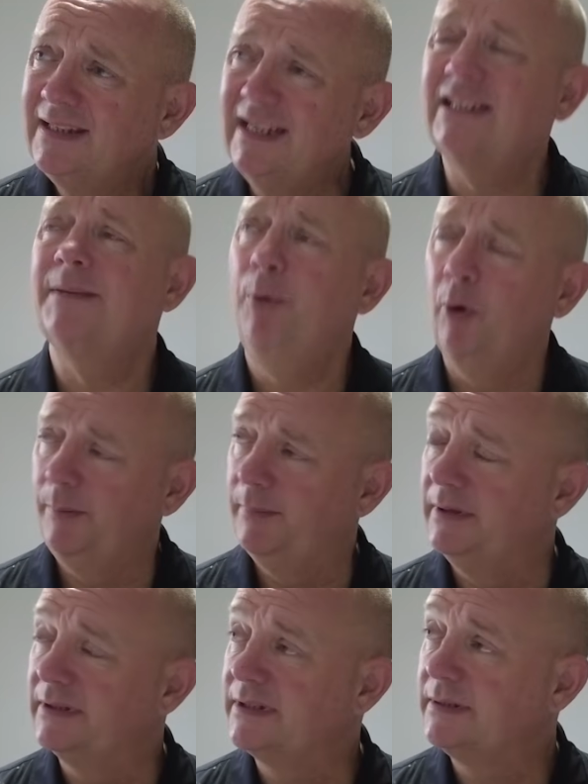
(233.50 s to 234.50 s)

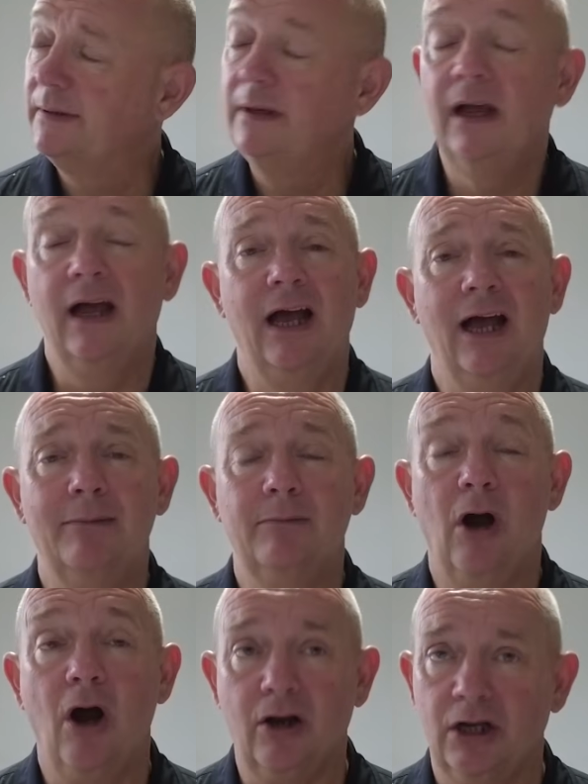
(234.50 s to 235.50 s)
Disappointments. I'm
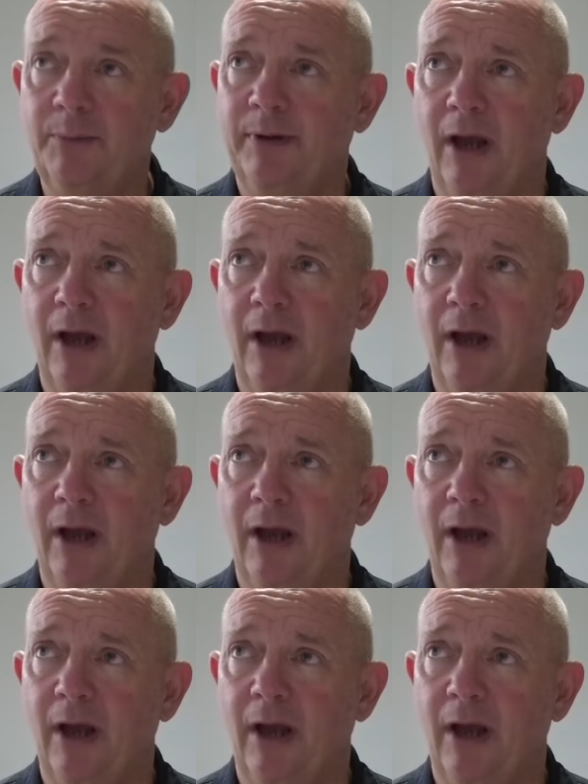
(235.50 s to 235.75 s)
going to